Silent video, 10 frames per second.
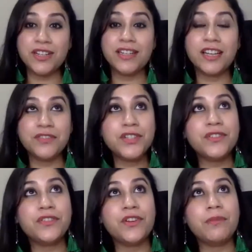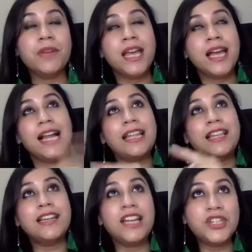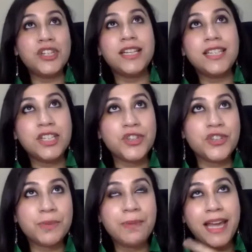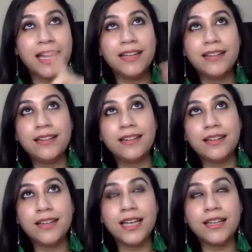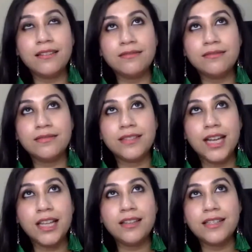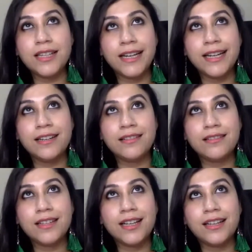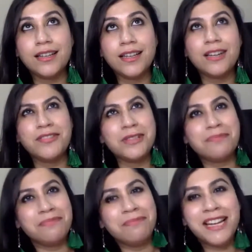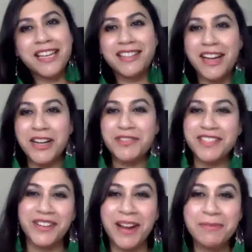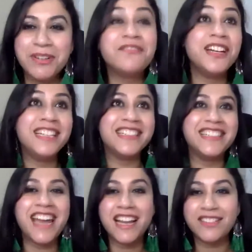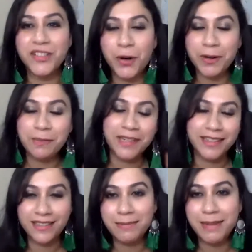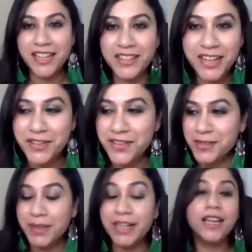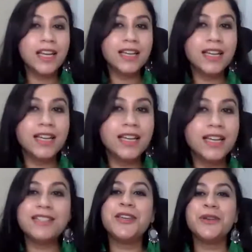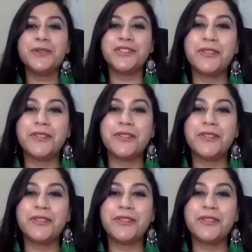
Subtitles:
It covers from, like in Asia, it touches Japan, and other side, it covers many other countries. Sorry, Finland, yeah, and Europe and many other countries as well. It's huge.